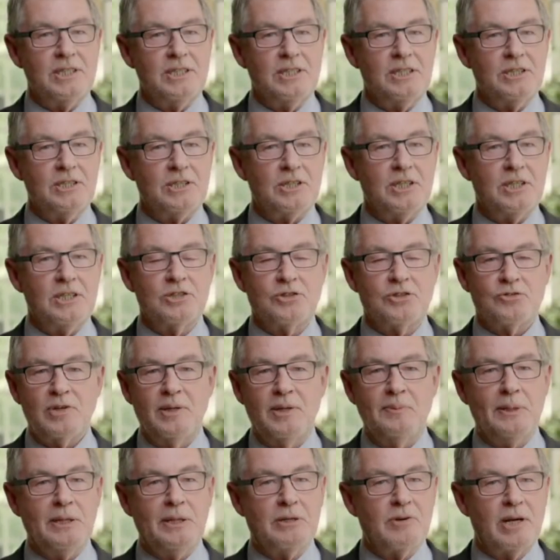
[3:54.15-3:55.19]
It is
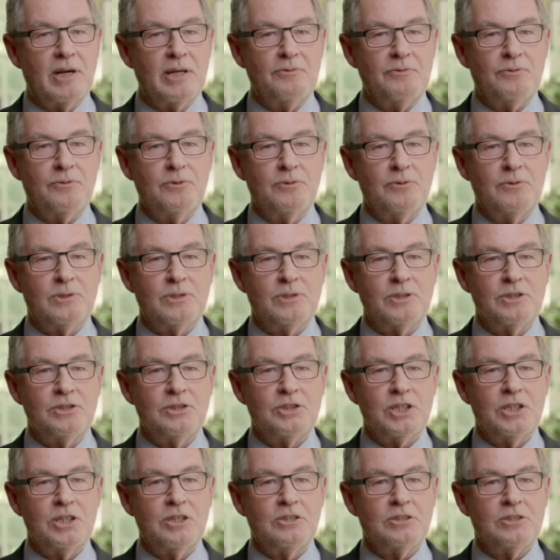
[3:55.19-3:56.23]
extremely grateful to the
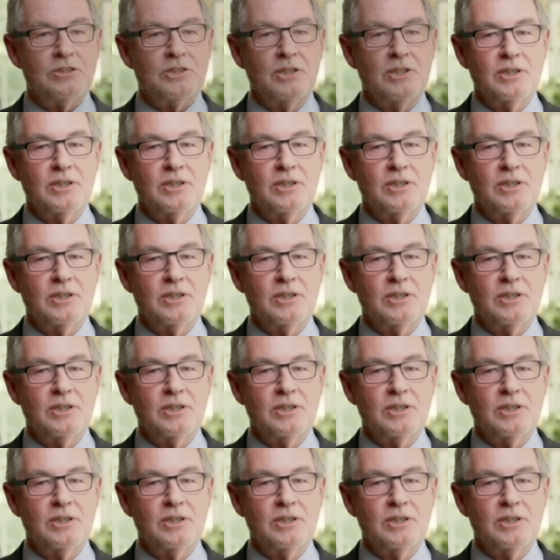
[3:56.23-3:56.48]
church.